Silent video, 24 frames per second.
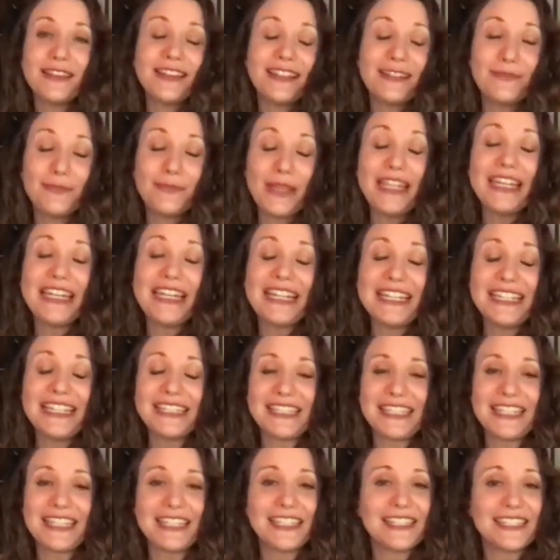being in a
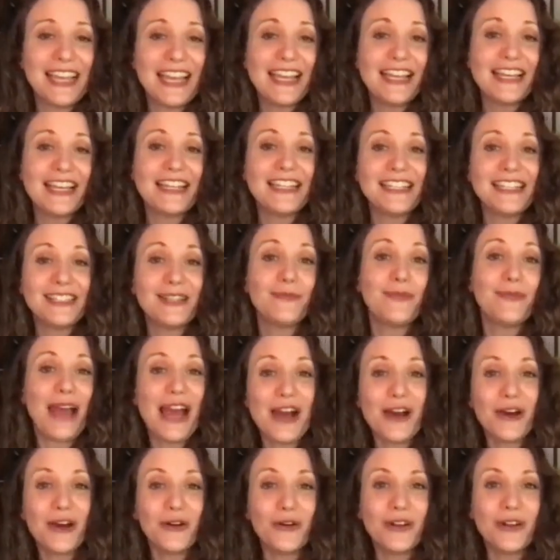CSA is
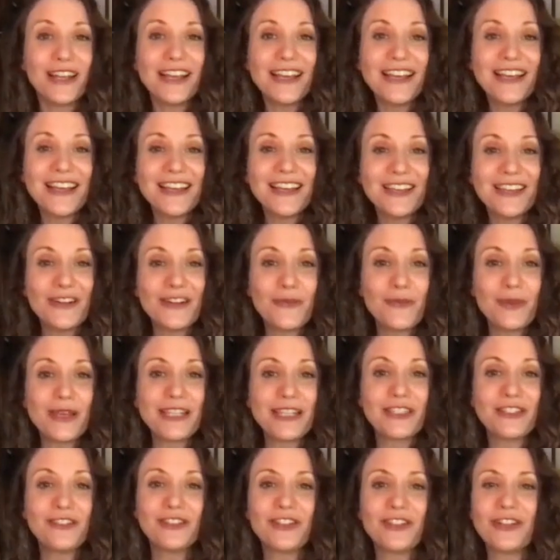about,
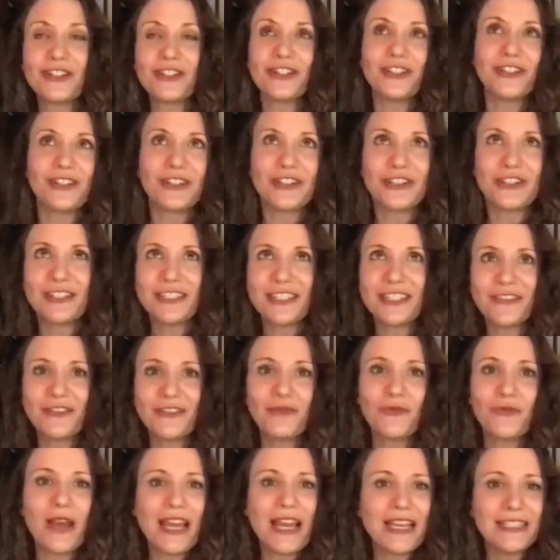because you start to learn different
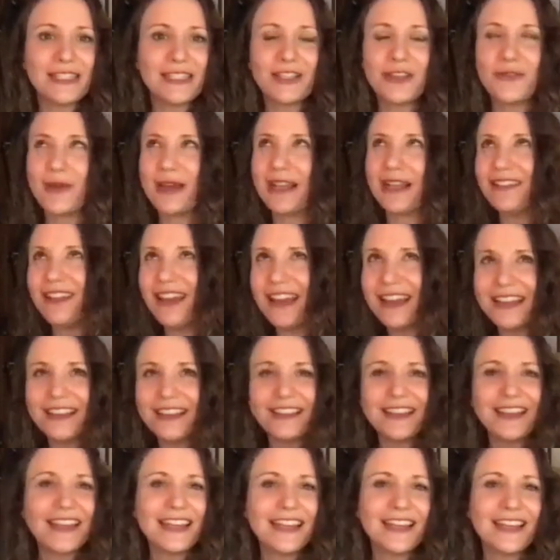ways that you might like
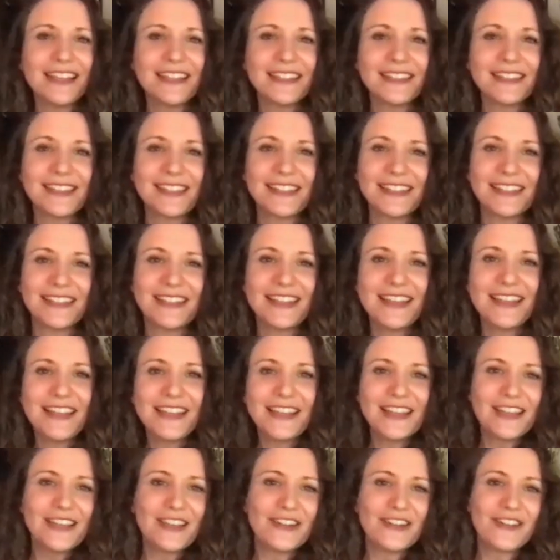things, and
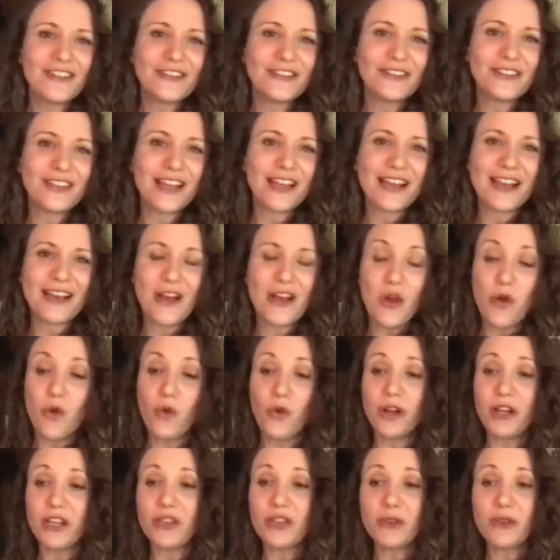
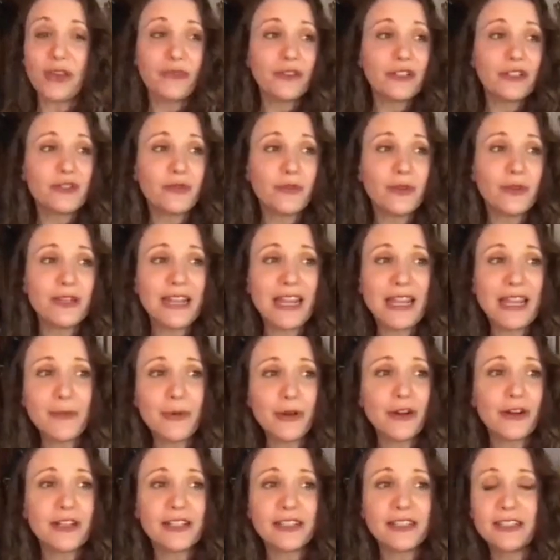or you give it to a neighbor
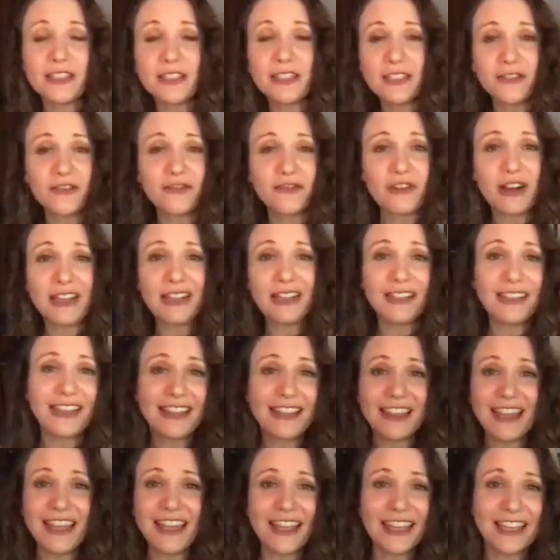and it's just a friendly
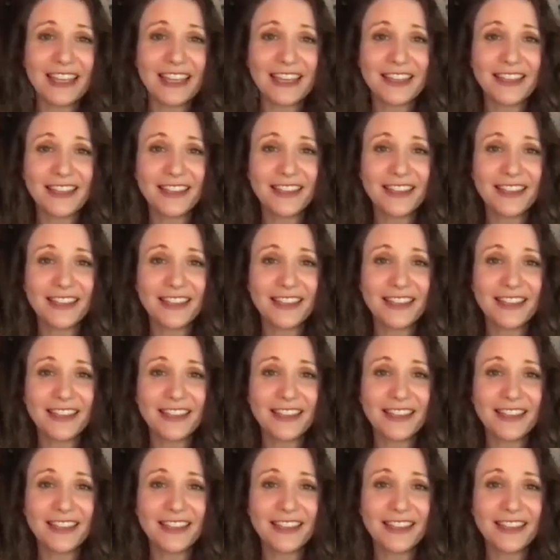thing.